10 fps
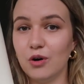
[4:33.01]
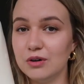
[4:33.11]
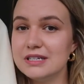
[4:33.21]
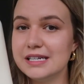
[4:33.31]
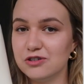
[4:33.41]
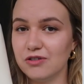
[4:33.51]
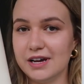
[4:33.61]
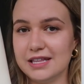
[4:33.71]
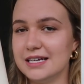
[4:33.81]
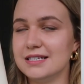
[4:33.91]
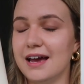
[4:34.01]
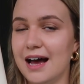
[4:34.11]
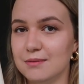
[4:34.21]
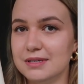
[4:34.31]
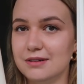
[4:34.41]
Honestly, try this. I
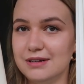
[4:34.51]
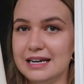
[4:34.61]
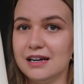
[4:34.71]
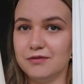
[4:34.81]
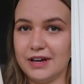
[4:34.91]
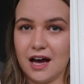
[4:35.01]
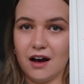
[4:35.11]
absolutely love it.